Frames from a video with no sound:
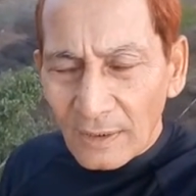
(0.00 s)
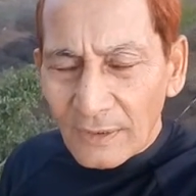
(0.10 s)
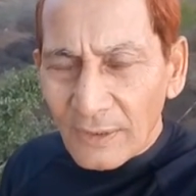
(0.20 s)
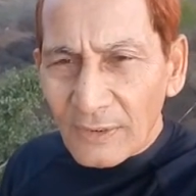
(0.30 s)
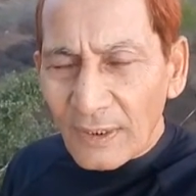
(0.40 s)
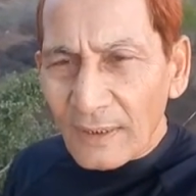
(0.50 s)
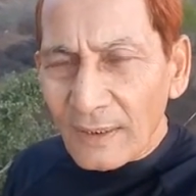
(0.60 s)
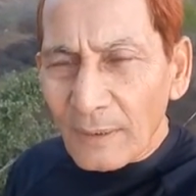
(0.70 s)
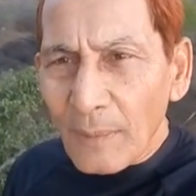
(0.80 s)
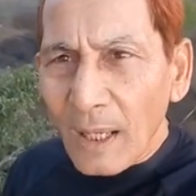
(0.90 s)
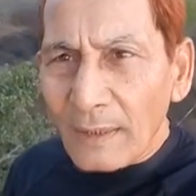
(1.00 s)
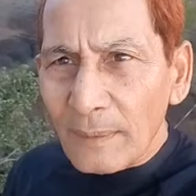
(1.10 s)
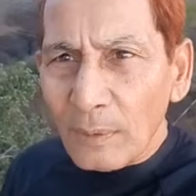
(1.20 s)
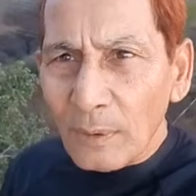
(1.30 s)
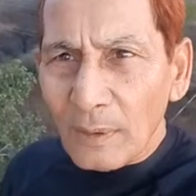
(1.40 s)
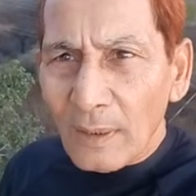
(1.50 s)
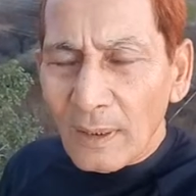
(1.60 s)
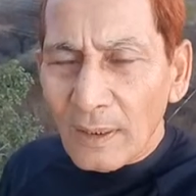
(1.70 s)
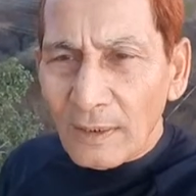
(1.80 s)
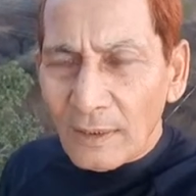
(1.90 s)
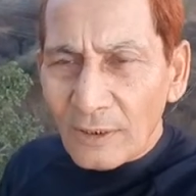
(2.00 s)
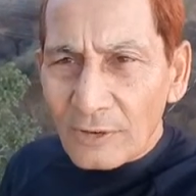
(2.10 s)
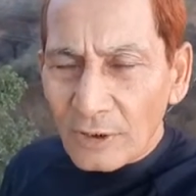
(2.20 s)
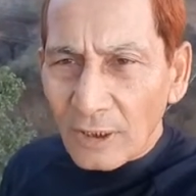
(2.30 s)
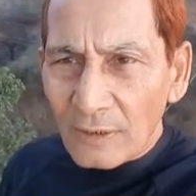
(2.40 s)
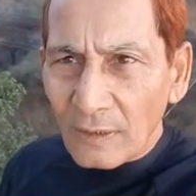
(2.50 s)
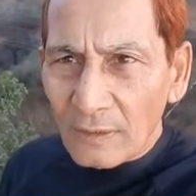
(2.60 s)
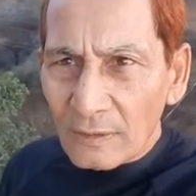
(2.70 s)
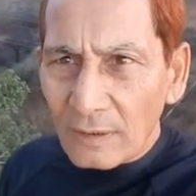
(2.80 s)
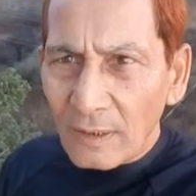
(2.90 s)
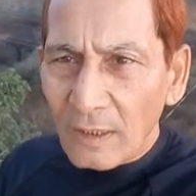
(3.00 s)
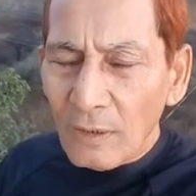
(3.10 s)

It is really remarkable illustrations